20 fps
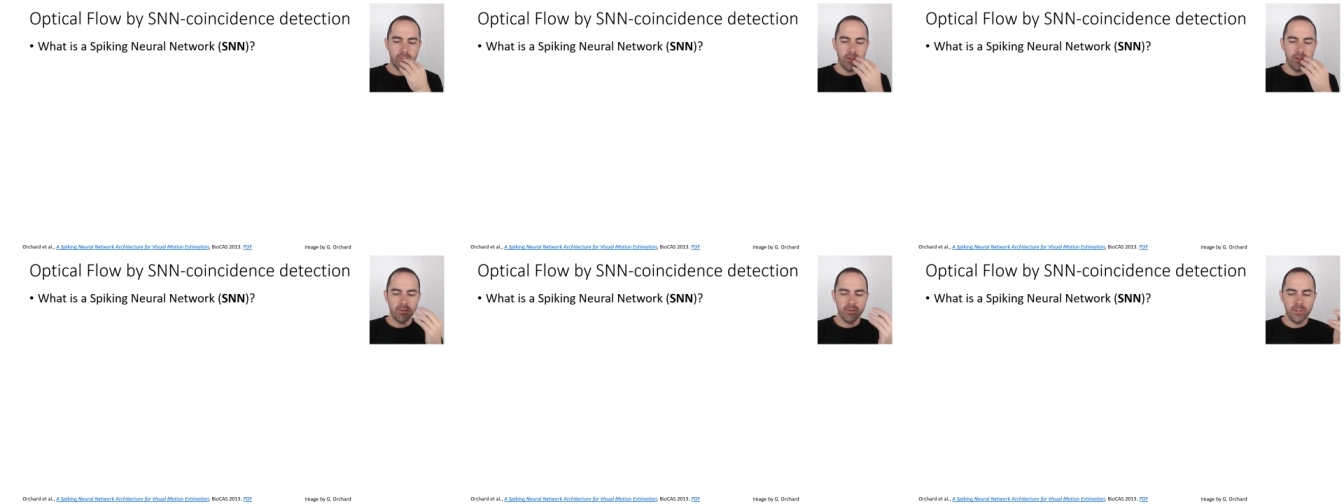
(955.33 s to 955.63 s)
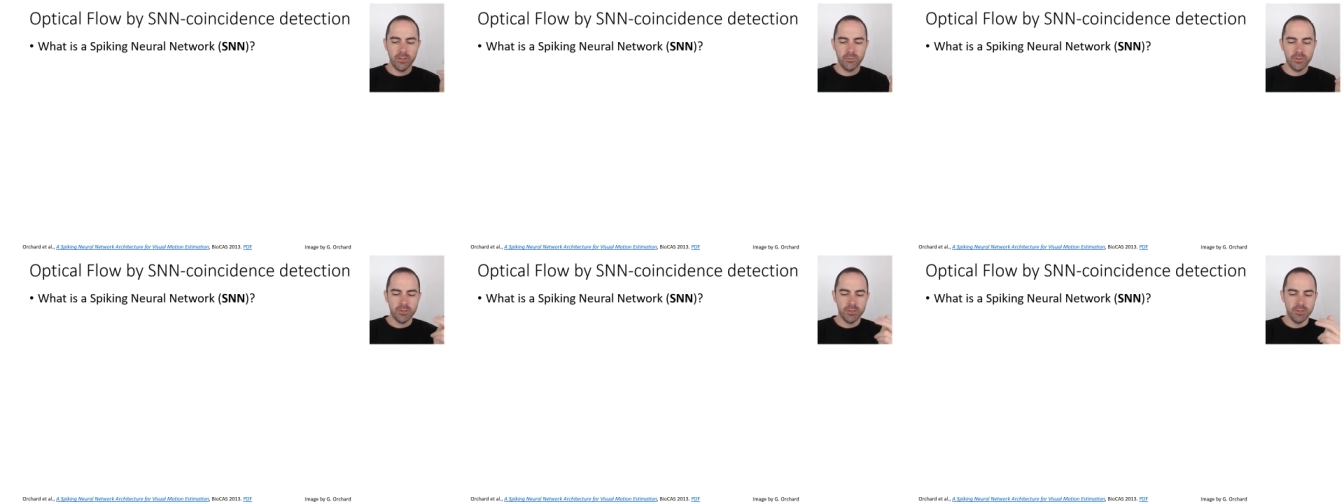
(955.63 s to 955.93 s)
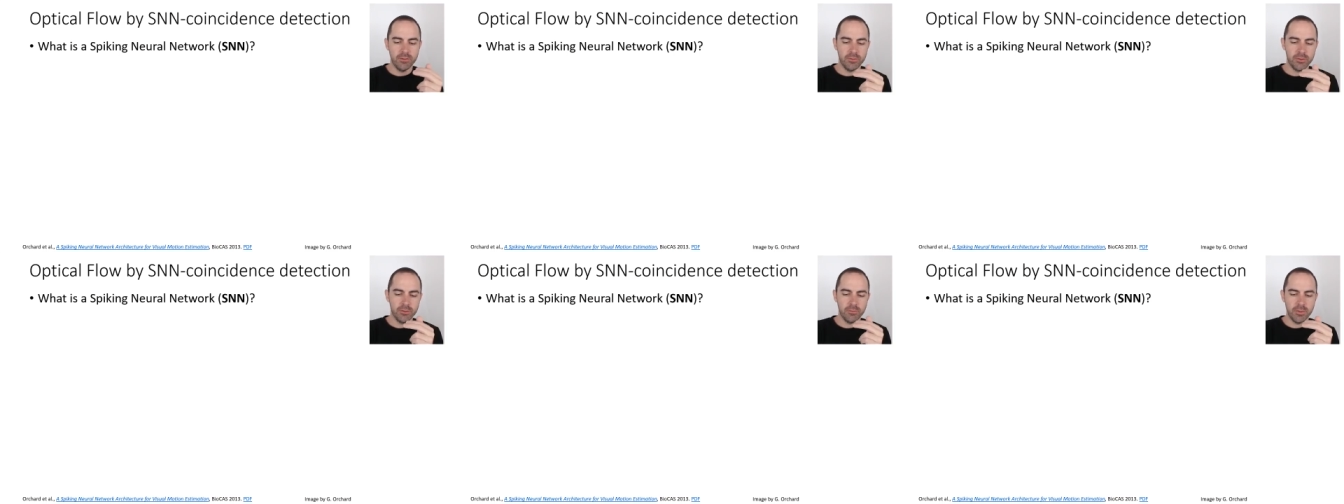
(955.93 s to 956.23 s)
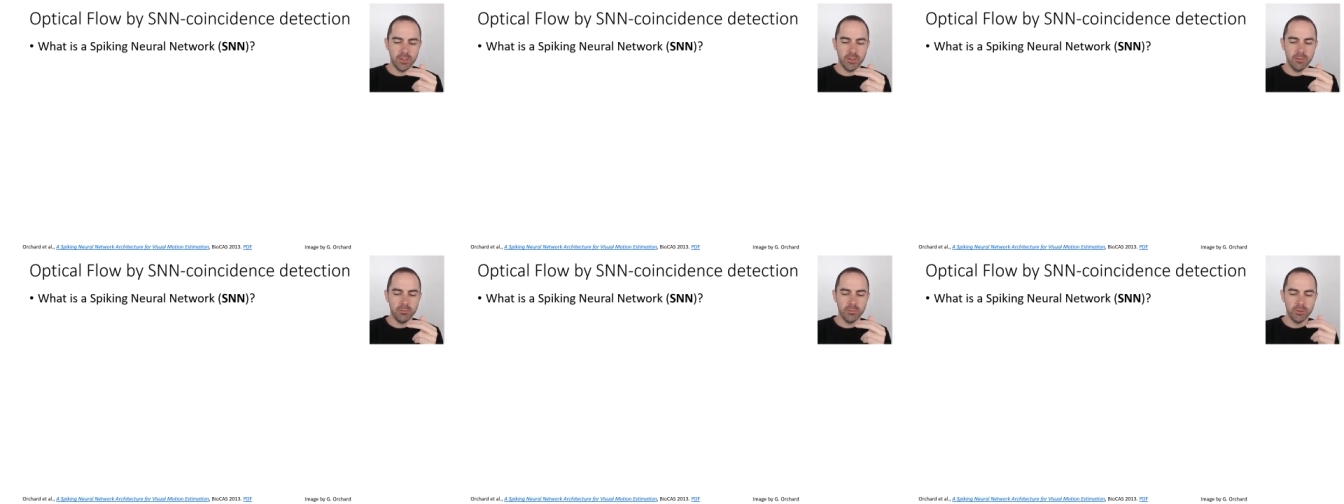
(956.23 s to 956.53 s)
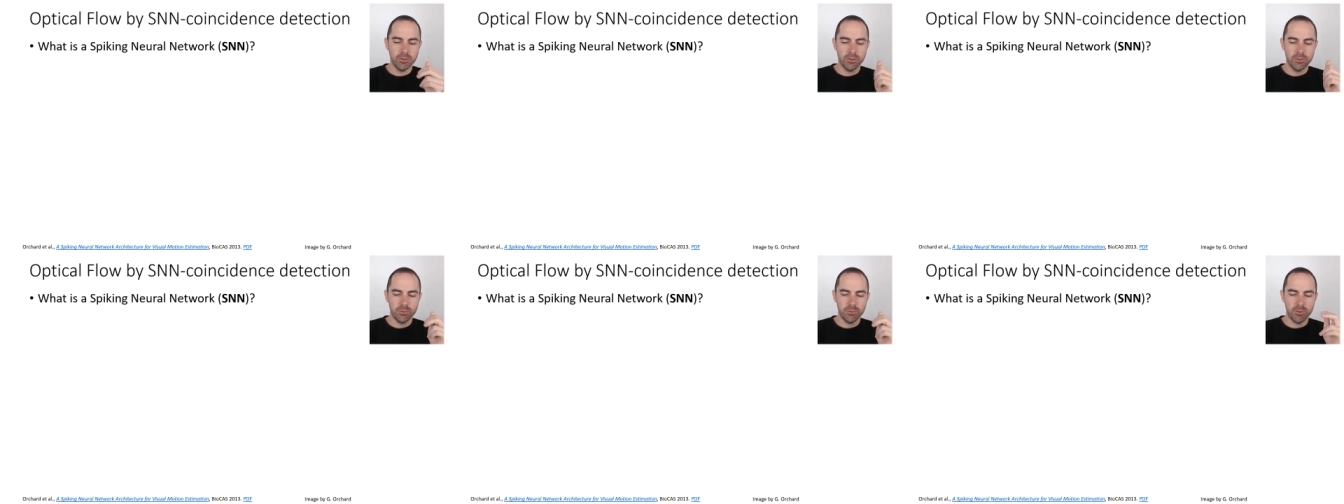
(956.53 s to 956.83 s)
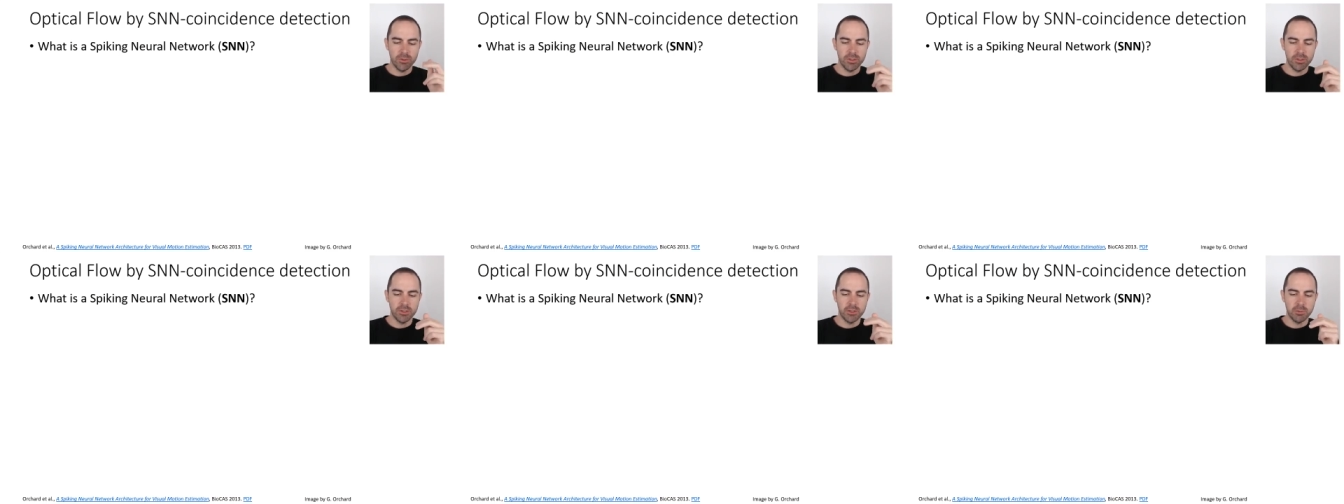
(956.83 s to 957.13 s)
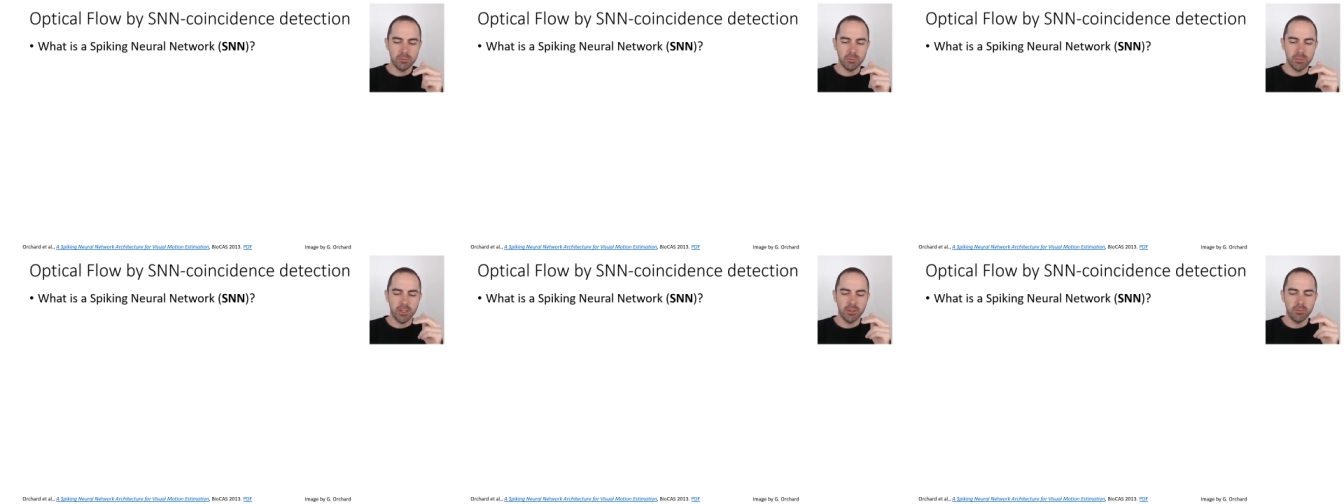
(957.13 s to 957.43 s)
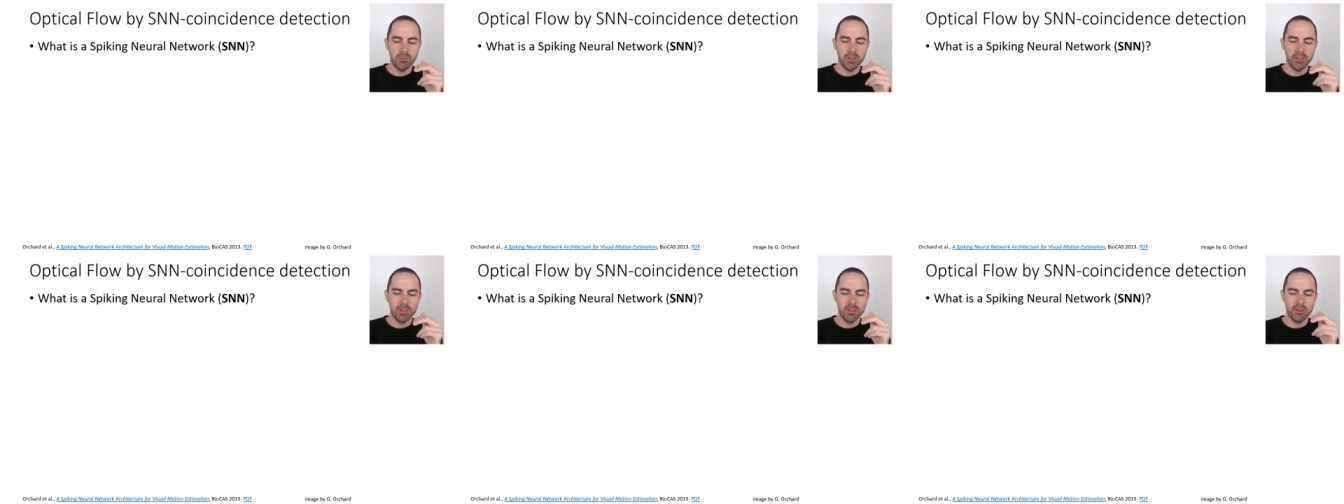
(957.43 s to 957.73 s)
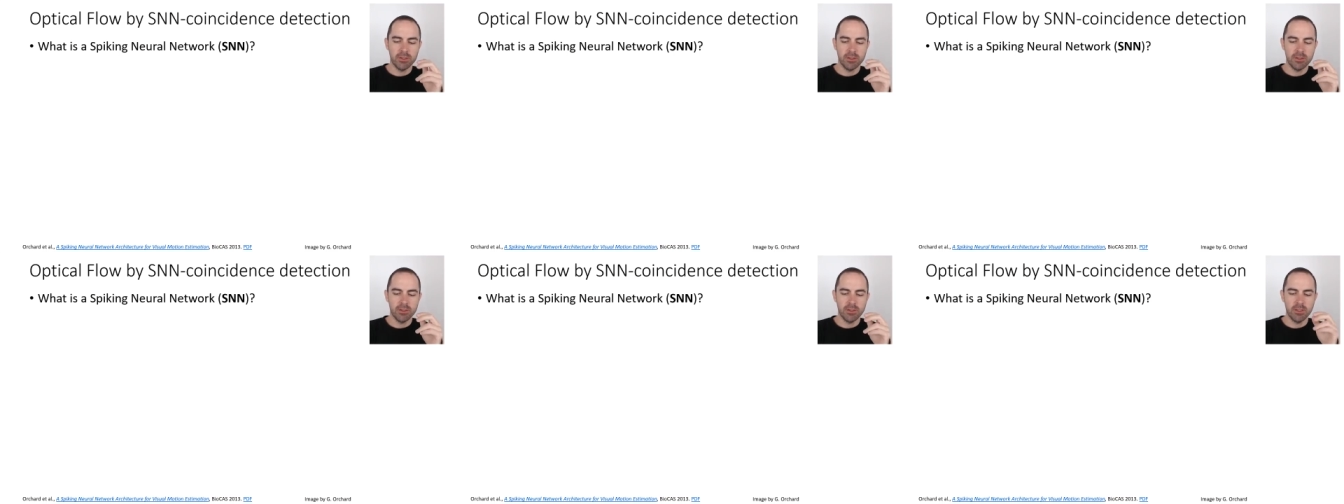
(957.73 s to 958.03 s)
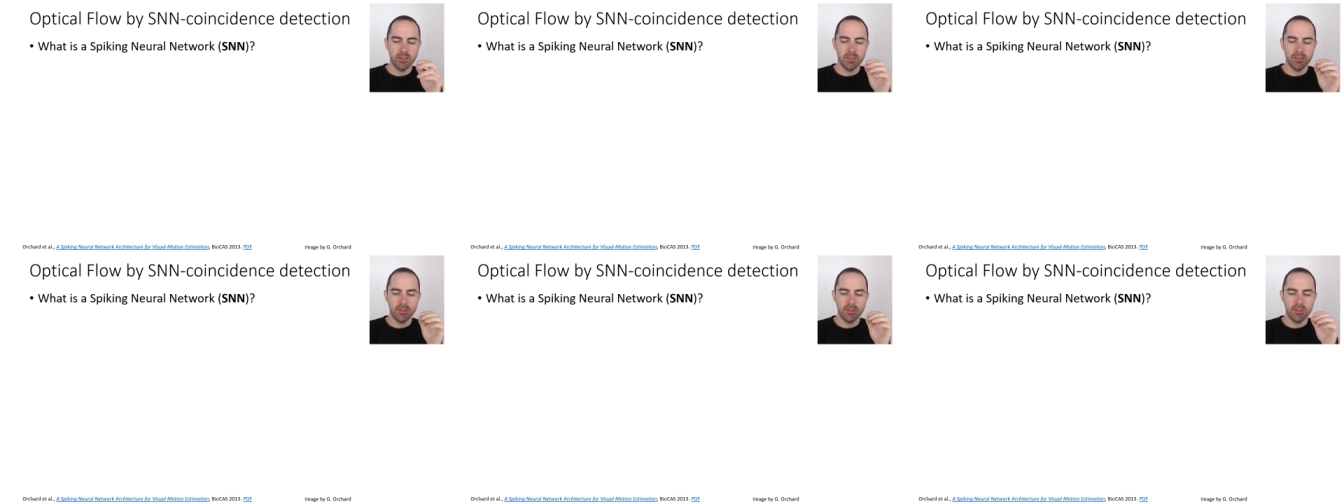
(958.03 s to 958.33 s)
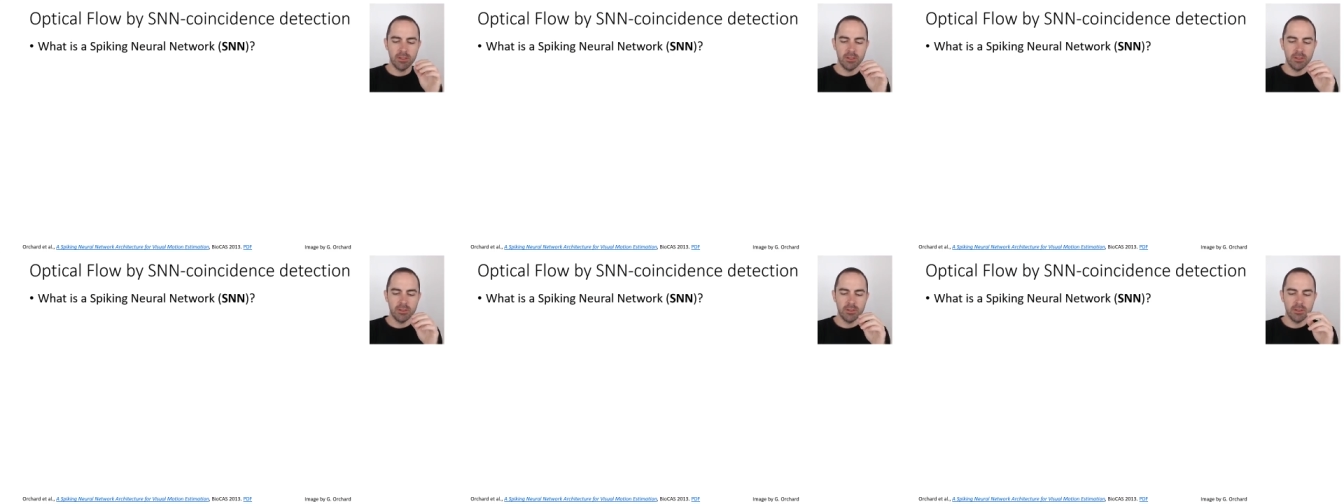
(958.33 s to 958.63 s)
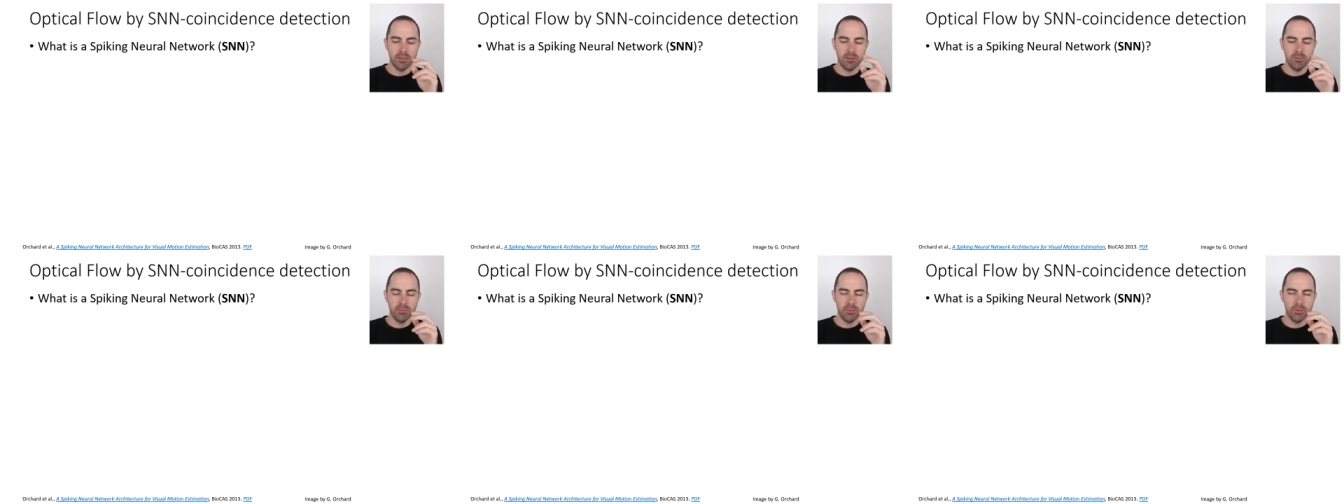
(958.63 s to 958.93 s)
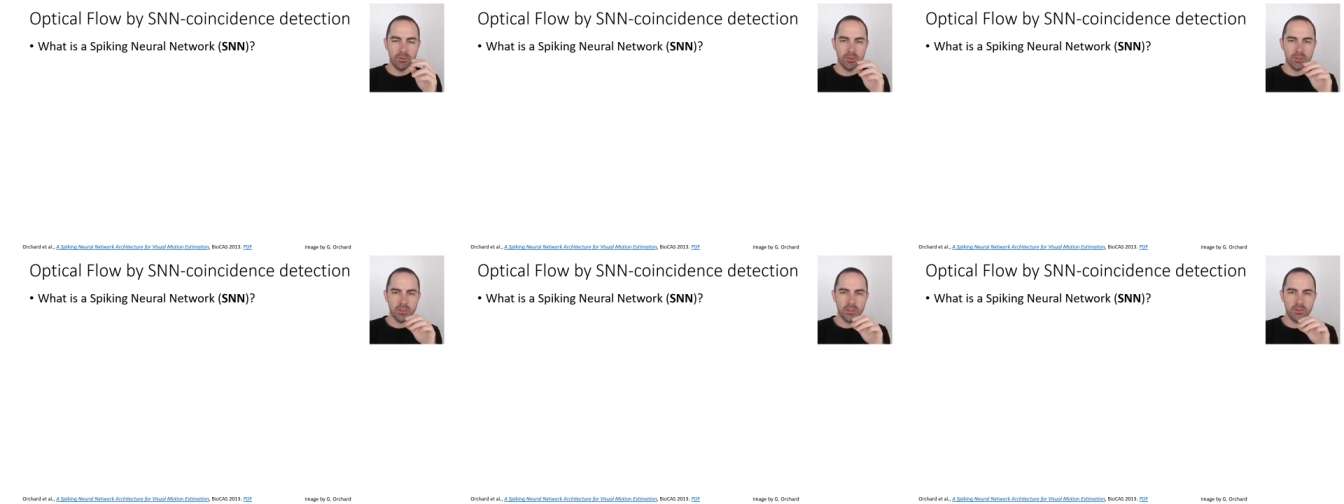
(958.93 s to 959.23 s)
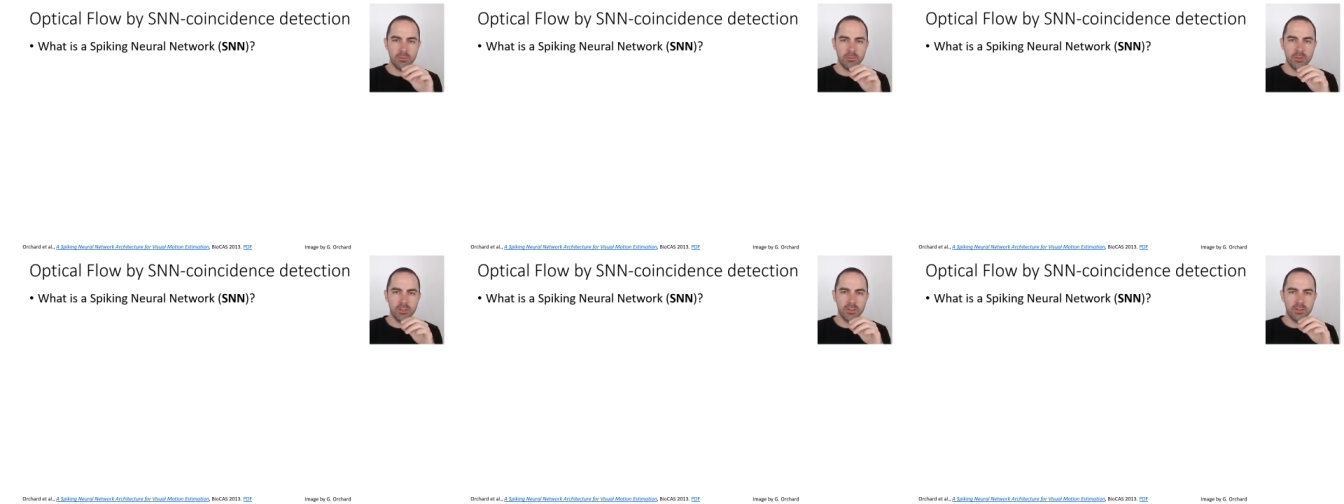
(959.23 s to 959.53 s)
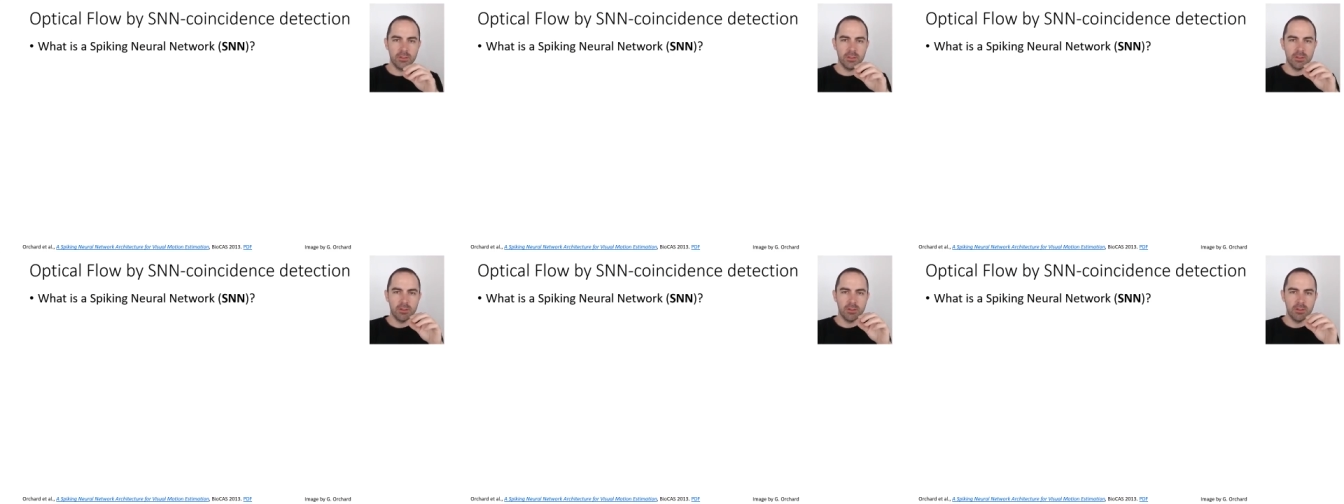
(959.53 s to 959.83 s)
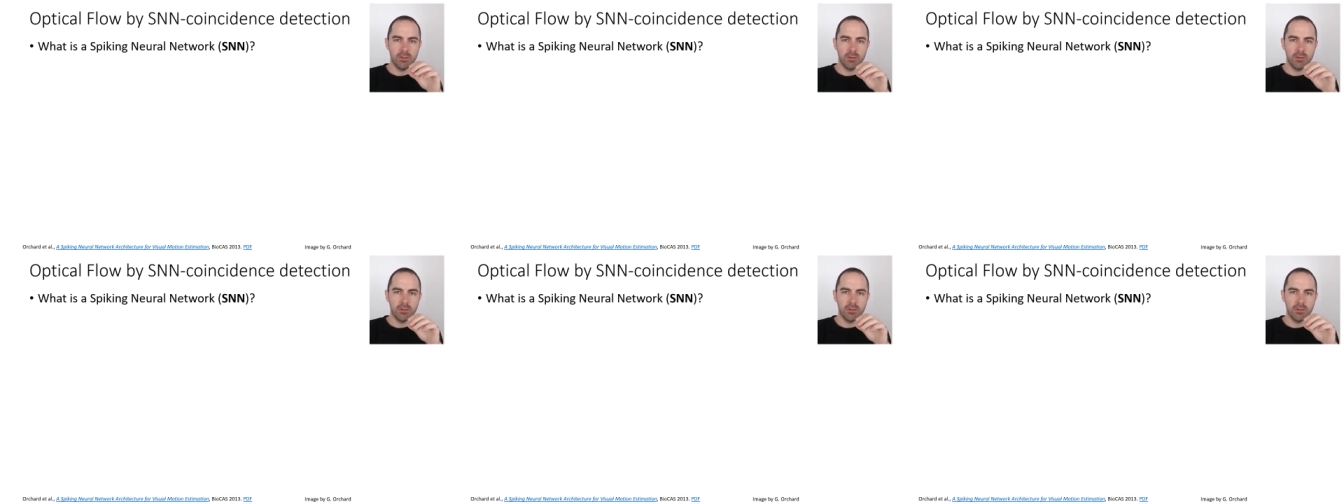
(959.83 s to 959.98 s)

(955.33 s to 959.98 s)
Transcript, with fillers: they receive some inputs, which is a spike base. Then these inputs are being